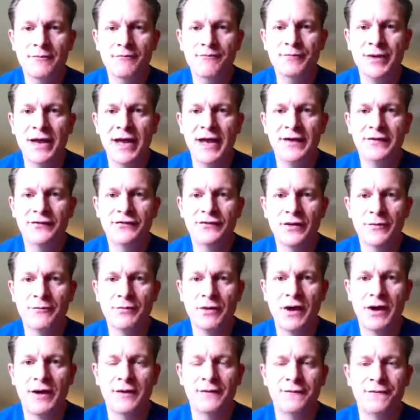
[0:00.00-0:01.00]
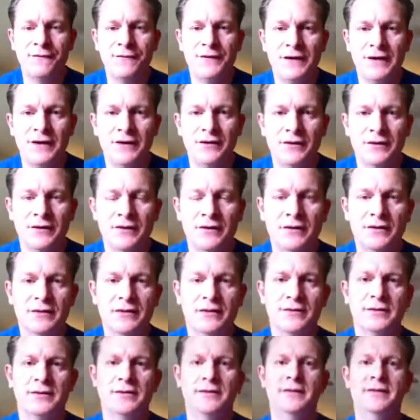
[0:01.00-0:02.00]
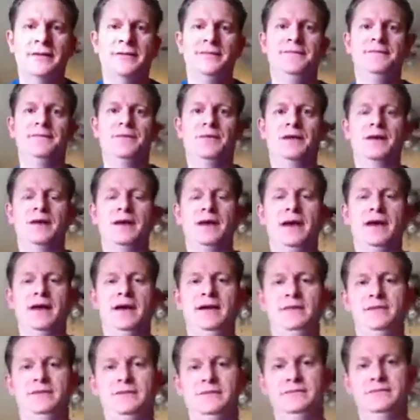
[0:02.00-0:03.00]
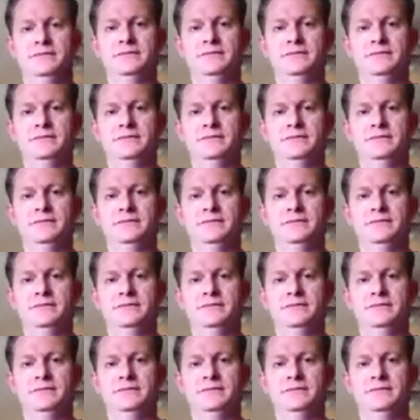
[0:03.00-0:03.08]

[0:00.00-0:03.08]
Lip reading: based upon fear. Okay?